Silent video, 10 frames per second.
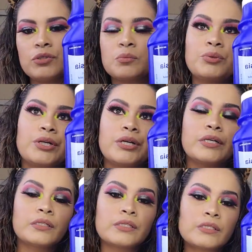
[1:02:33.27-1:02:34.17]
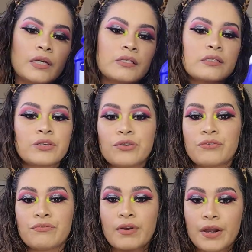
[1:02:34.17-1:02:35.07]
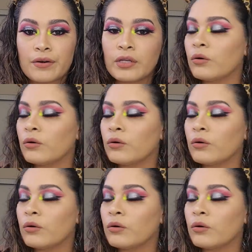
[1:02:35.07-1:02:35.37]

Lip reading: Just put it on the sides that you're very